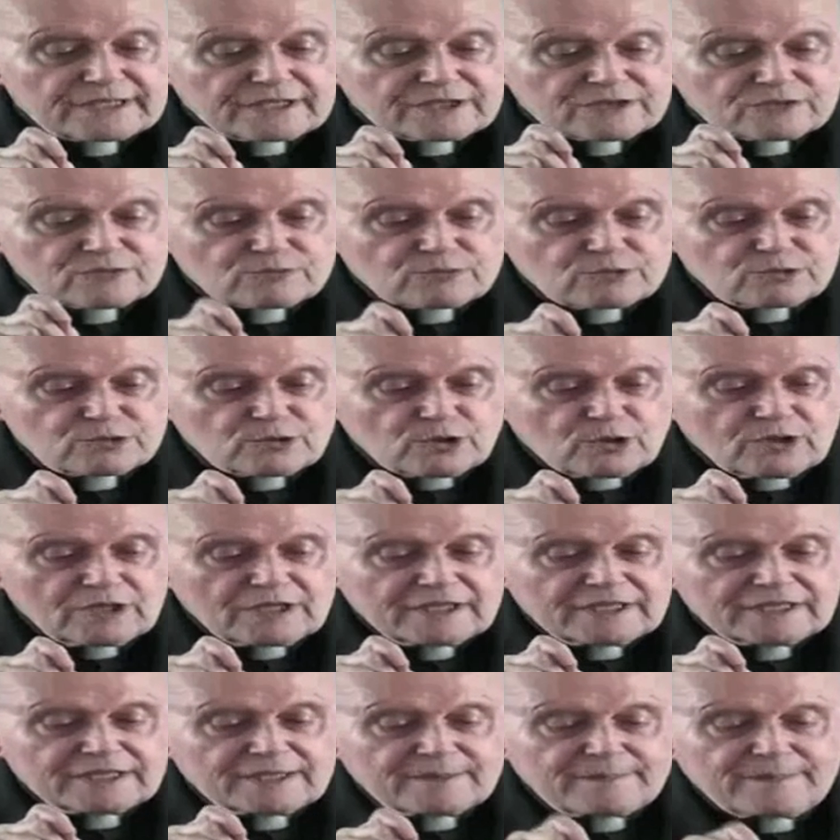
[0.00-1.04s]
the grace of
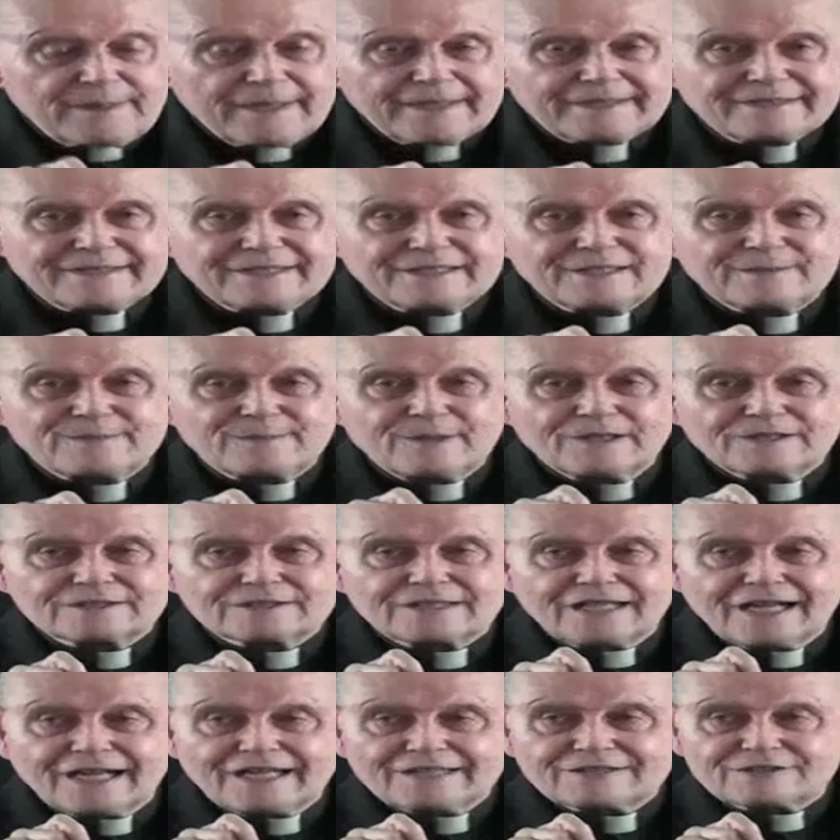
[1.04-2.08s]
God, in
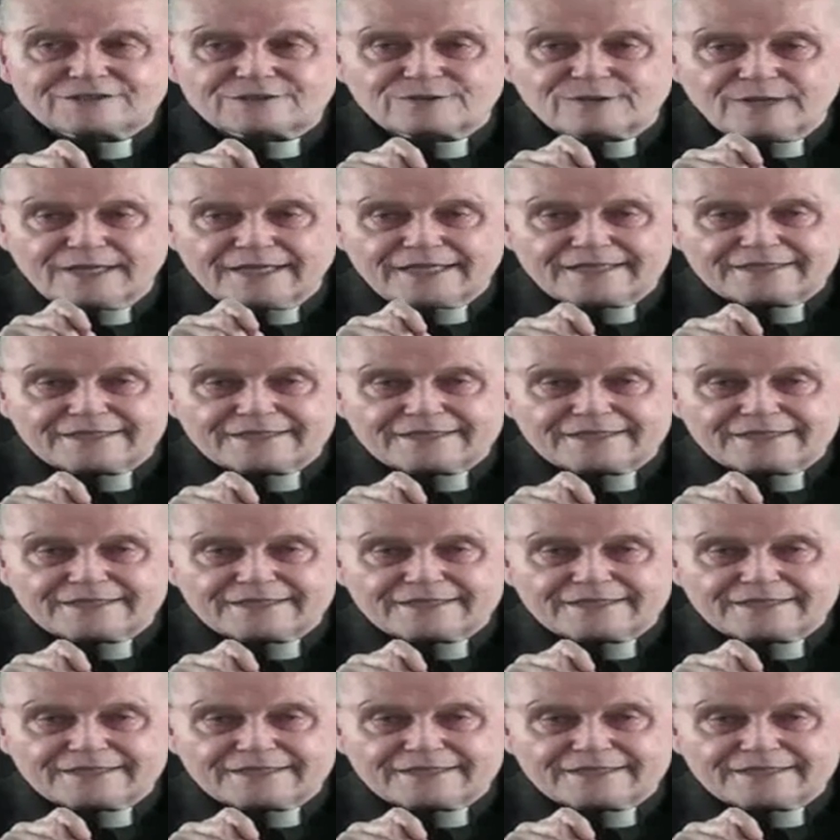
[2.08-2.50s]
his title,